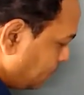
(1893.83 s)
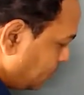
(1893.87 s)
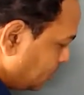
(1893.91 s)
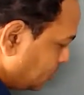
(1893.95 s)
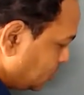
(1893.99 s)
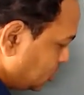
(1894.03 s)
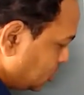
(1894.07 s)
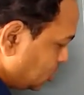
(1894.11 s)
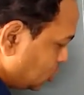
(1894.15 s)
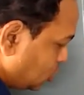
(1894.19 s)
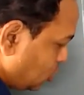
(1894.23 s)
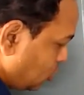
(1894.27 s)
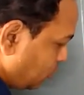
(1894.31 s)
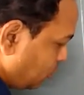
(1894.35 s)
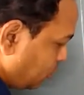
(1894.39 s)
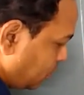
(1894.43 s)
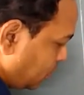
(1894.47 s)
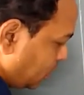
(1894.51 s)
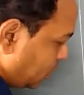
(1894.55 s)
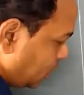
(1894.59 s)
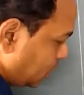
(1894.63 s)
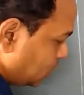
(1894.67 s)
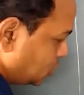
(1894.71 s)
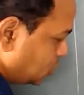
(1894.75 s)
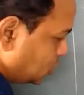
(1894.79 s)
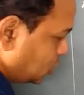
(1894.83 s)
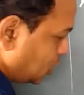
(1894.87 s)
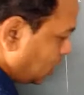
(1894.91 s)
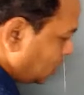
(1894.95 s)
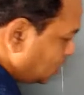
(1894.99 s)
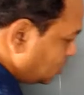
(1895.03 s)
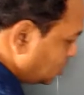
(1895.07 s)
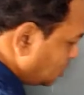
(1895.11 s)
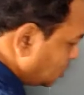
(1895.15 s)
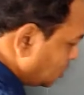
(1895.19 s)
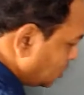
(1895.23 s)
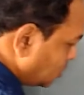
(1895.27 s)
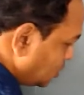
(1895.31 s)
This is of bigger
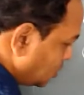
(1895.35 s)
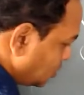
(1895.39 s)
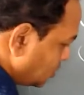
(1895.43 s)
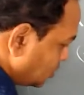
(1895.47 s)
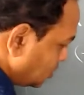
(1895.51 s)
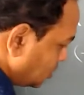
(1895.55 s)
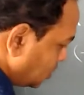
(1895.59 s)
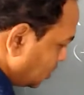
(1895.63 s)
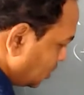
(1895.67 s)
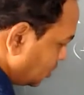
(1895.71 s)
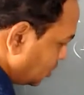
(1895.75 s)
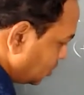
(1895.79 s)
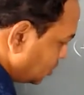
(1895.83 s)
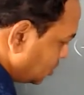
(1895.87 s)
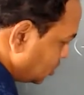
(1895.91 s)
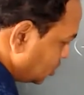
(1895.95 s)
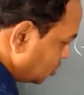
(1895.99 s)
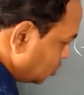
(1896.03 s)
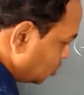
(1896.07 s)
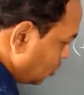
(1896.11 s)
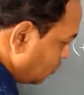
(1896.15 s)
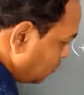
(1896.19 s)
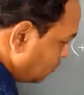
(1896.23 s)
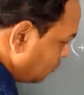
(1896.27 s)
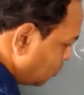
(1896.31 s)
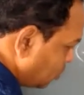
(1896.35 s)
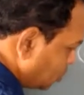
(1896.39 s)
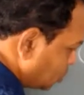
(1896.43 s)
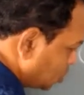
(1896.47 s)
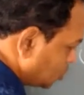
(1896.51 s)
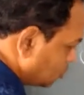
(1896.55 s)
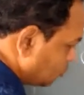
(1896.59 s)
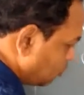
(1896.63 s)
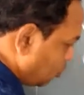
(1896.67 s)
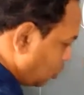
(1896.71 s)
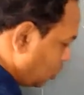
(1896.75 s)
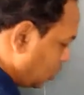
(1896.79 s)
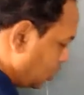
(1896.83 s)
charge, say this is of
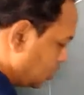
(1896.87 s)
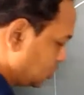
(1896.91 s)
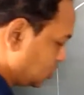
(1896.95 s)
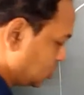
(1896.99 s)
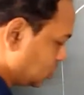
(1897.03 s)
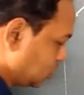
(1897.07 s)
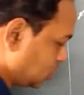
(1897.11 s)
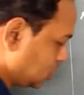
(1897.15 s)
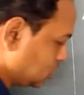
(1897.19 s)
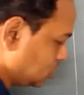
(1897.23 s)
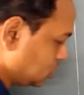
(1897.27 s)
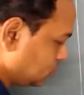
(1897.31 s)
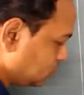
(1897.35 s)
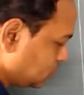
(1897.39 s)
smaller charge.